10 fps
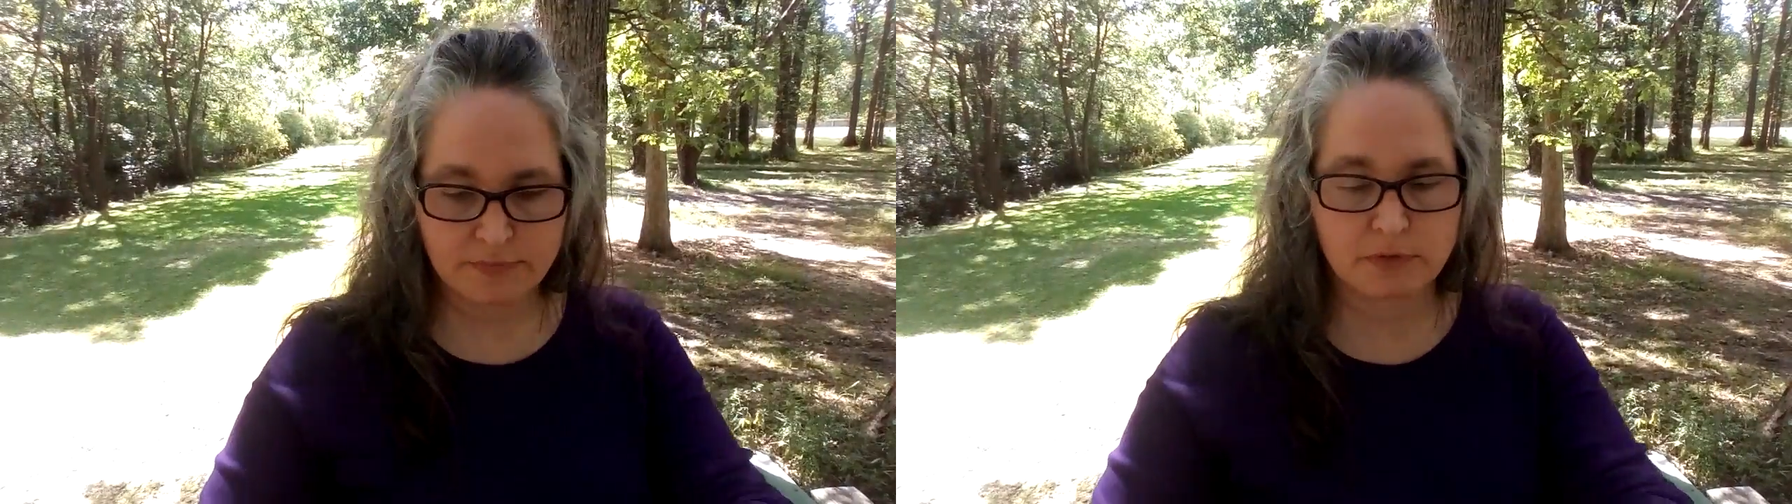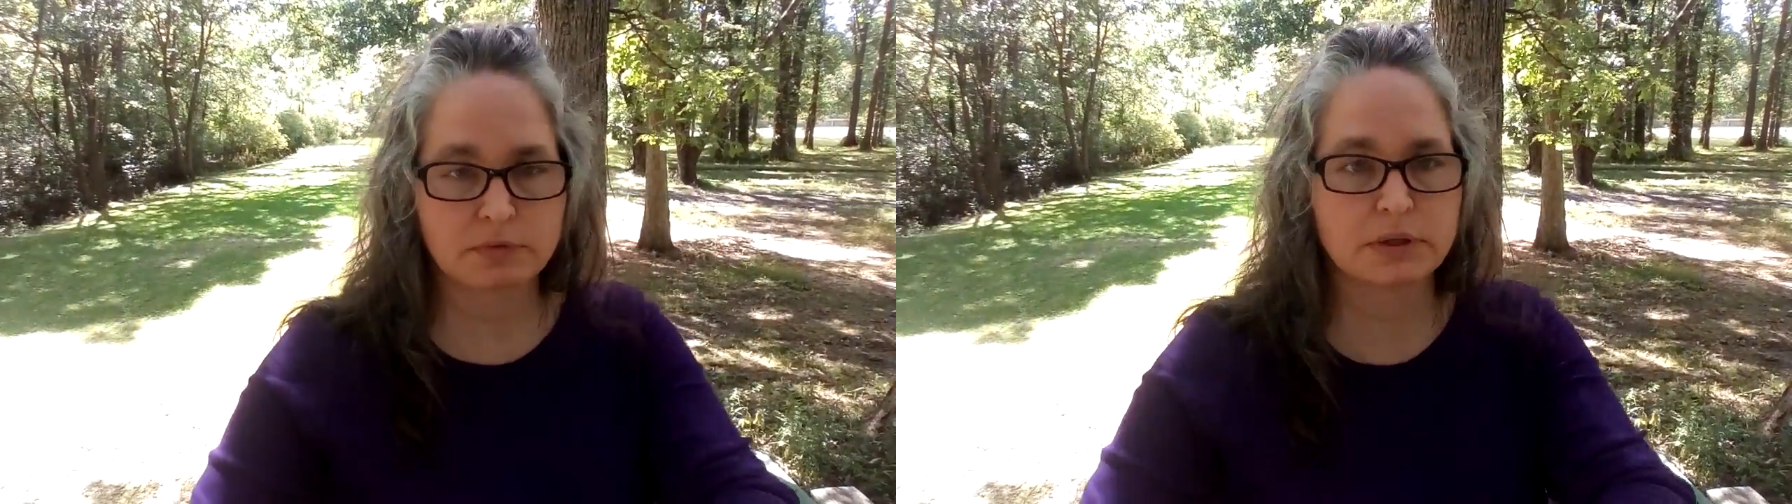
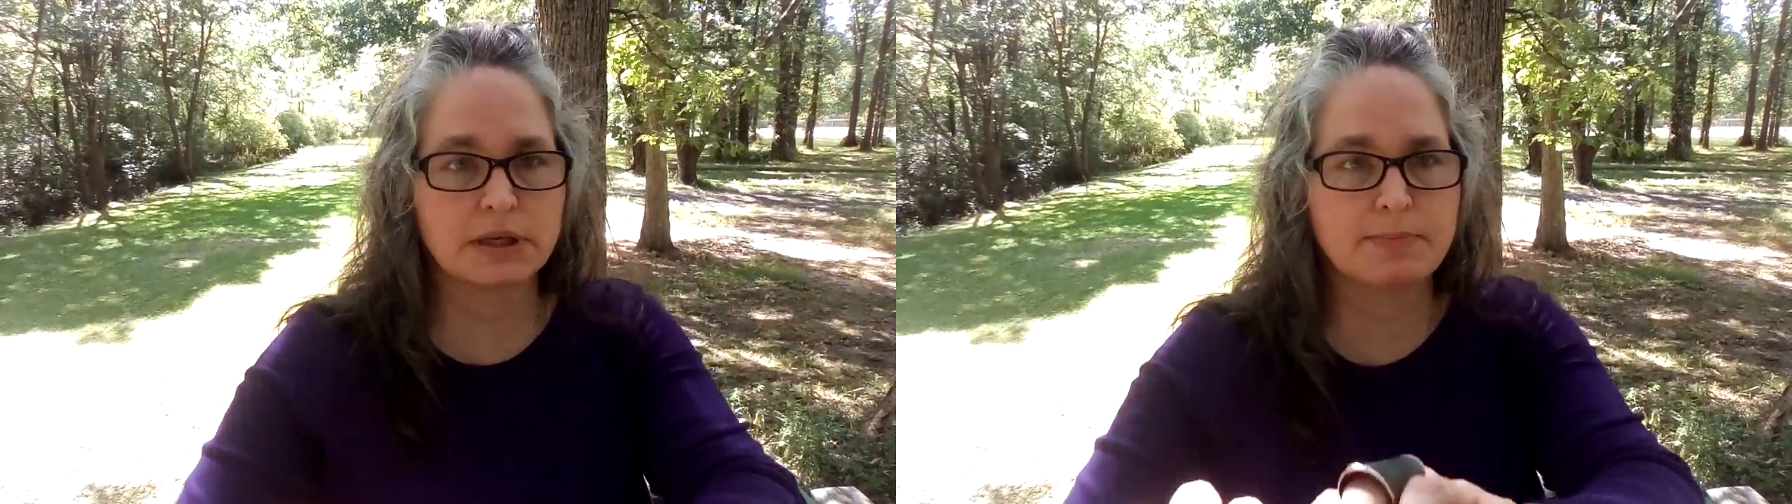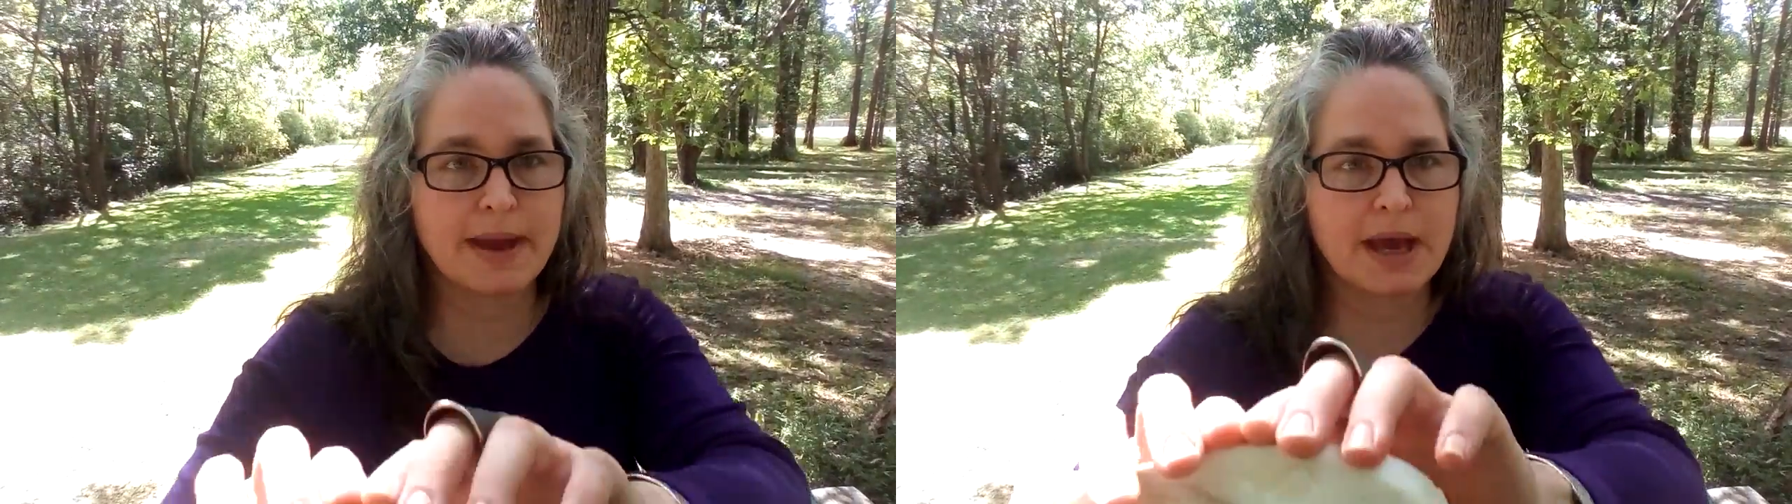of a
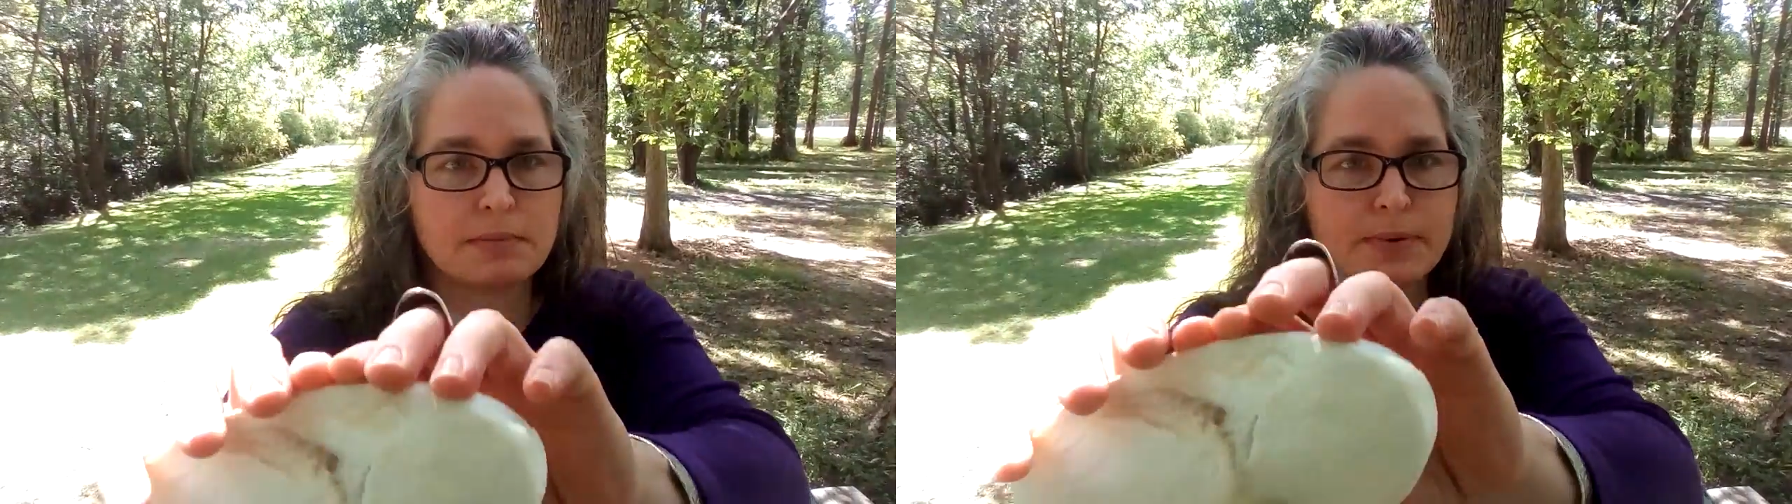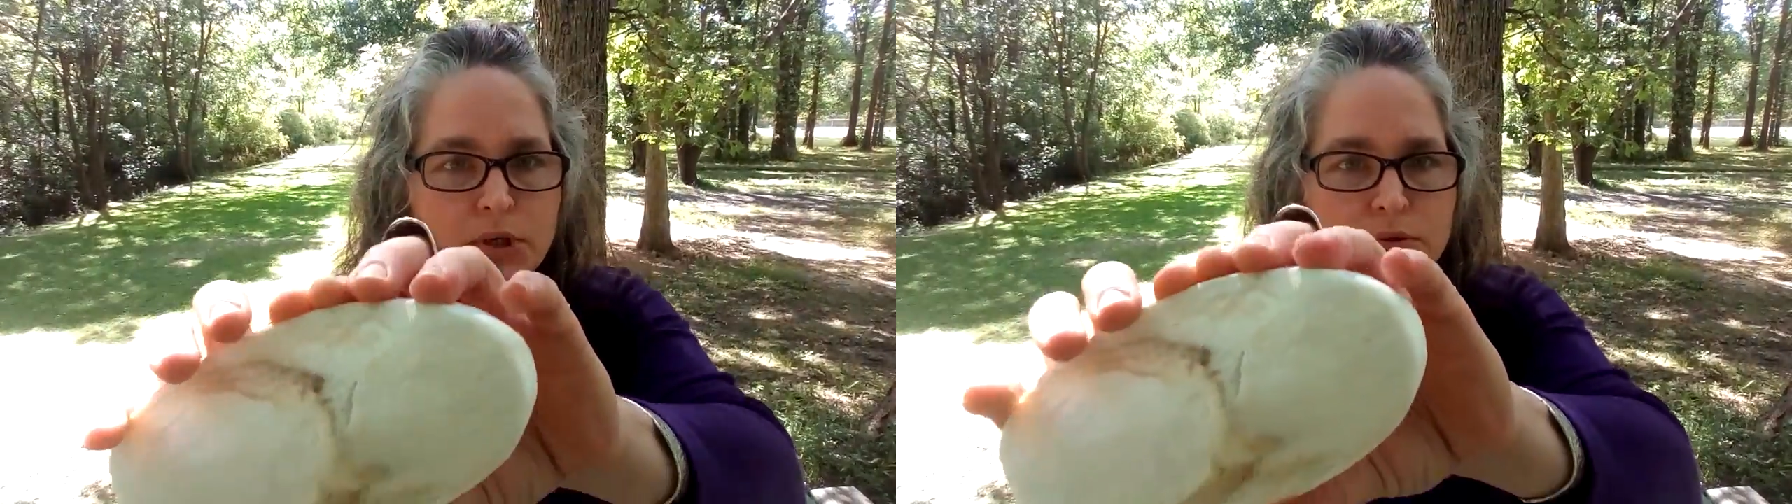really
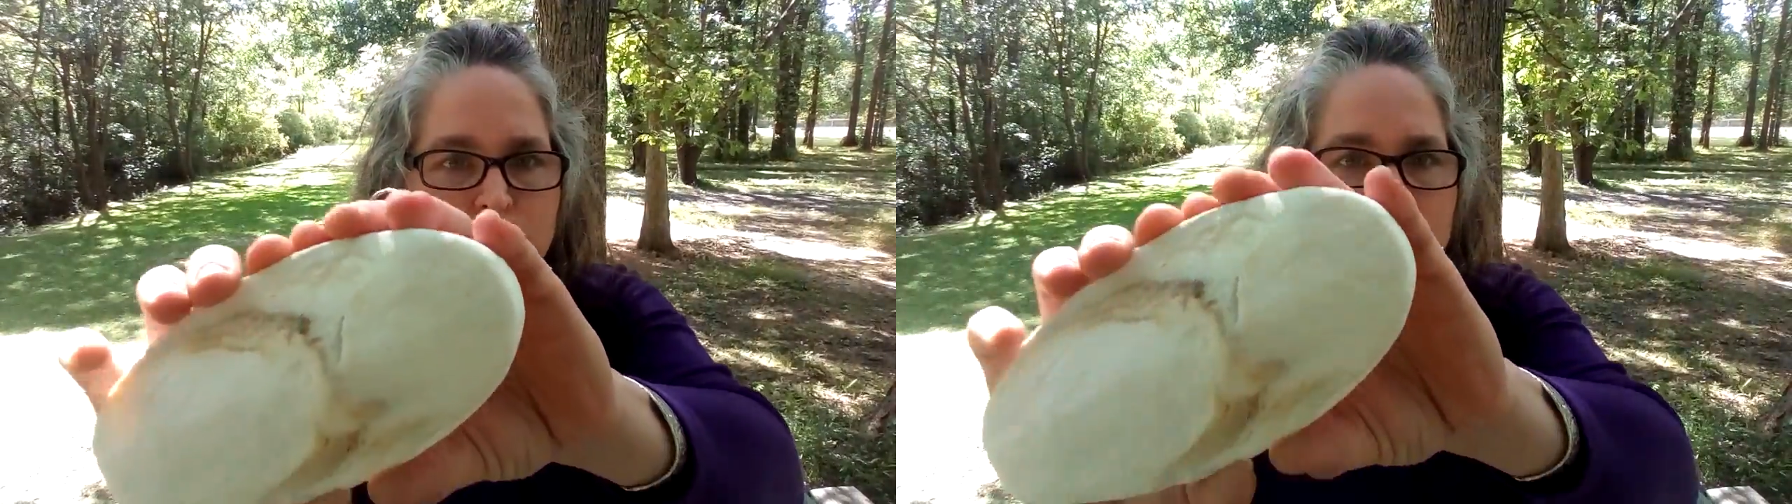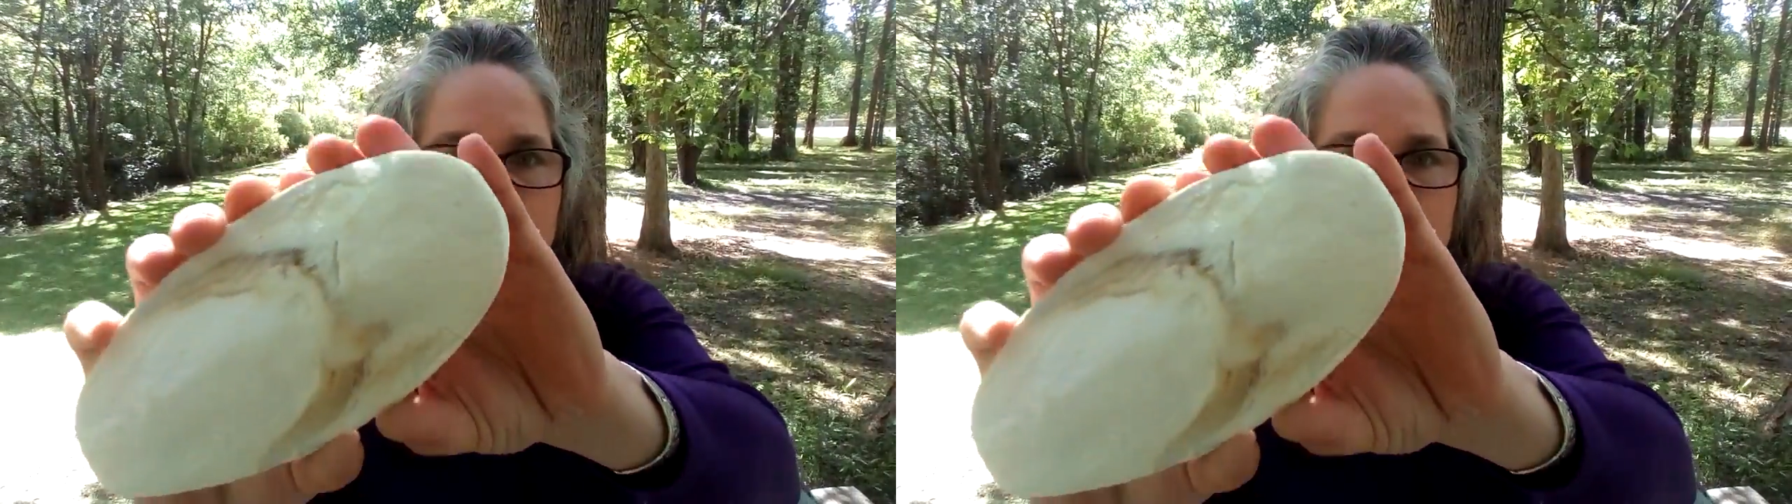bad bone.